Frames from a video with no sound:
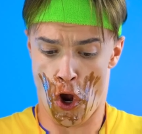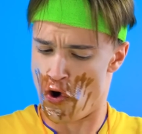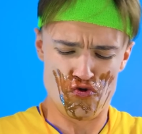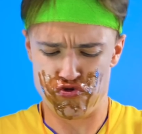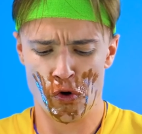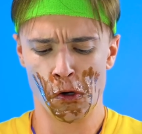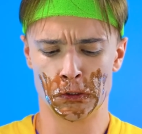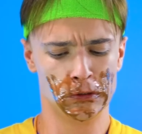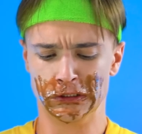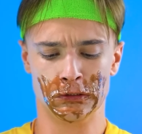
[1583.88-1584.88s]
Oh,
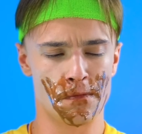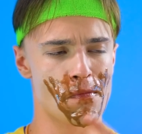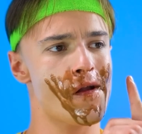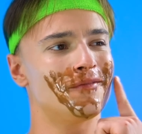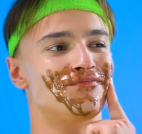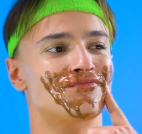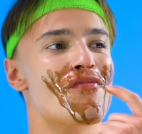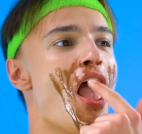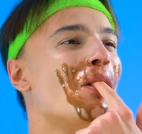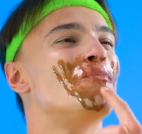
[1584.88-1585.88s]
Jerry, I know you're not
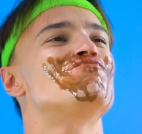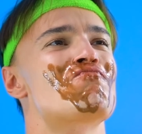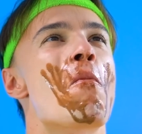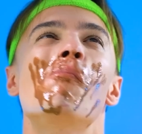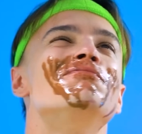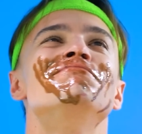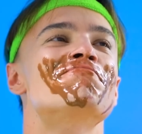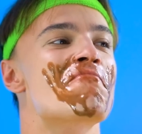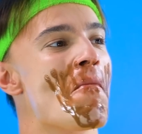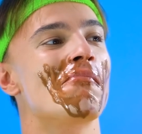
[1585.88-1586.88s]
talking with all that shock
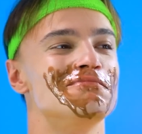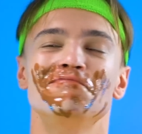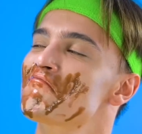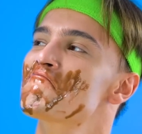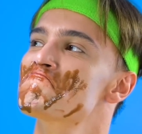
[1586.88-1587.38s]
on your face!